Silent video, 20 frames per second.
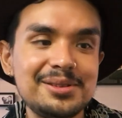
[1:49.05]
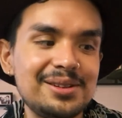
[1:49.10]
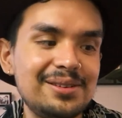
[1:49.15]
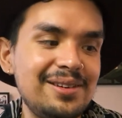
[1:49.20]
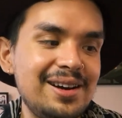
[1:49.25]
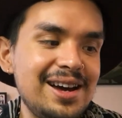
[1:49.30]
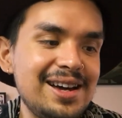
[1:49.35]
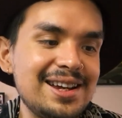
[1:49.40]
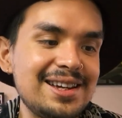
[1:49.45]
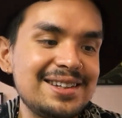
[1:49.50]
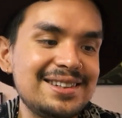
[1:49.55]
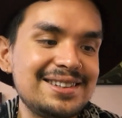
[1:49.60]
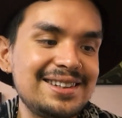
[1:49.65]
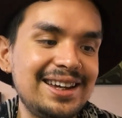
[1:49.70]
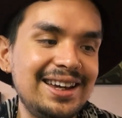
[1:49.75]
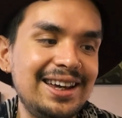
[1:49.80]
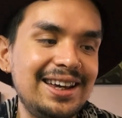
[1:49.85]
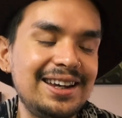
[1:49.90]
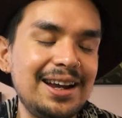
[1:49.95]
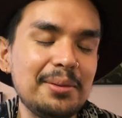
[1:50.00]
All right, Ashe.
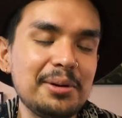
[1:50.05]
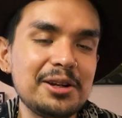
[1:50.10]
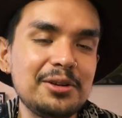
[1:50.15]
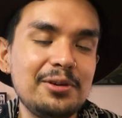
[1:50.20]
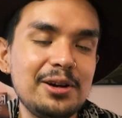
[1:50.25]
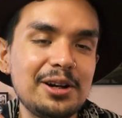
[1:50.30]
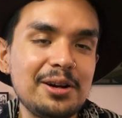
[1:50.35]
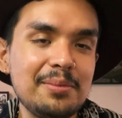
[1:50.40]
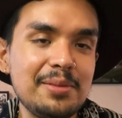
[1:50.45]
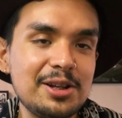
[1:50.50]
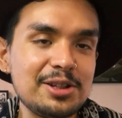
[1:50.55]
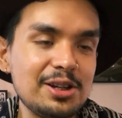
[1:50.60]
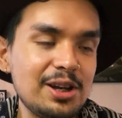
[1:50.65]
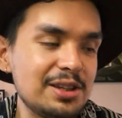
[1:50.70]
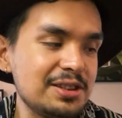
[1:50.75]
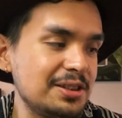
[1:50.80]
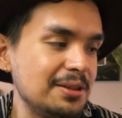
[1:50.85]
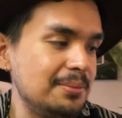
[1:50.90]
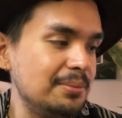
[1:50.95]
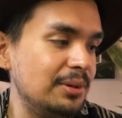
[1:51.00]
And I'm going to recommend y'all
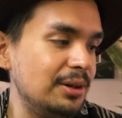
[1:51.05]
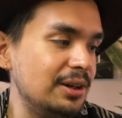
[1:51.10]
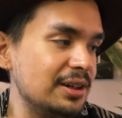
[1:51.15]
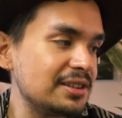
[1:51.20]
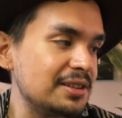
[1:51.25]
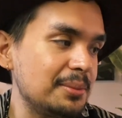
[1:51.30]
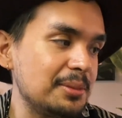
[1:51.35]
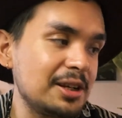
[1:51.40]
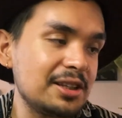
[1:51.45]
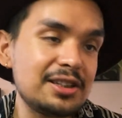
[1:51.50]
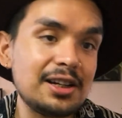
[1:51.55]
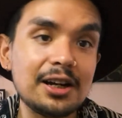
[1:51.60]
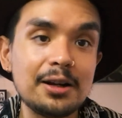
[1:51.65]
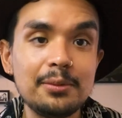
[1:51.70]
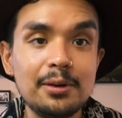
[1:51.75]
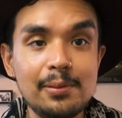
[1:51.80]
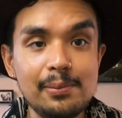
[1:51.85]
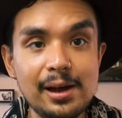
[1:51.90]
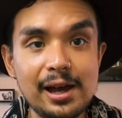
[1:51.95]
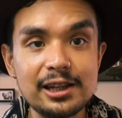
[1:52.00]
some books. I'm going to talk
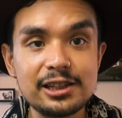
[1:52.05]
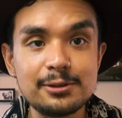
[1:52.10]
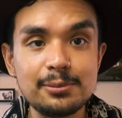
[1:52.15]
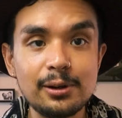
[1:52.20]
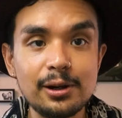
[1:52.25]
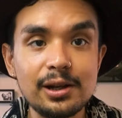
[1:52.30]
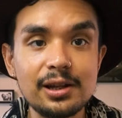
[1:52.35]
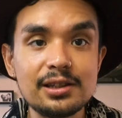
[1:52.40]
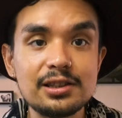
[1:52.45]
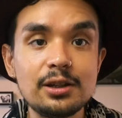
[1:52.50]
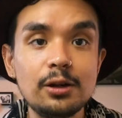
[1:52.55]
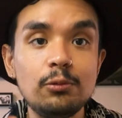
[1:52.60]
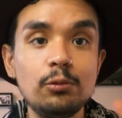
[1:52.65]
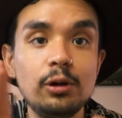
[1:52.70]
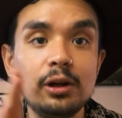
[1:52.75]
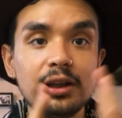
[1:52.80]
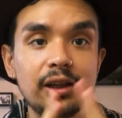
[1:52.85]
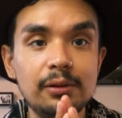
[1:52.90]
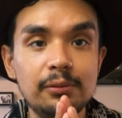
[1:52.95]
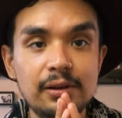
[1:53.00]
about my experience on
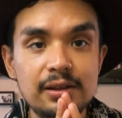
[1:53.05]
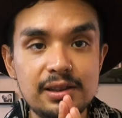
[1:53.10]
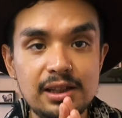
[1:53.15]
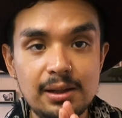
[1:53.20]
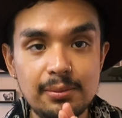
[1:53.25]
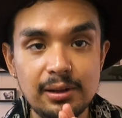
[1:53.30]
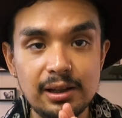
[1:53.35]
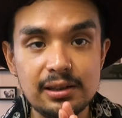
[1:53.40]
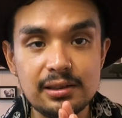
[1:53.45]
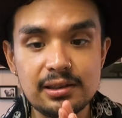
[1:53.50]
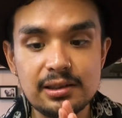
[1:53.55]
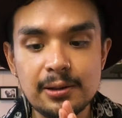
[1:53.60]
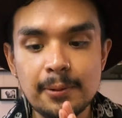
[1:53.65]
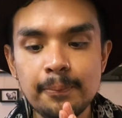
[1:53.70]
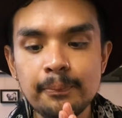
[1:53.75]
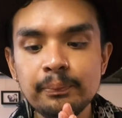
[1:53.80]
working with demons.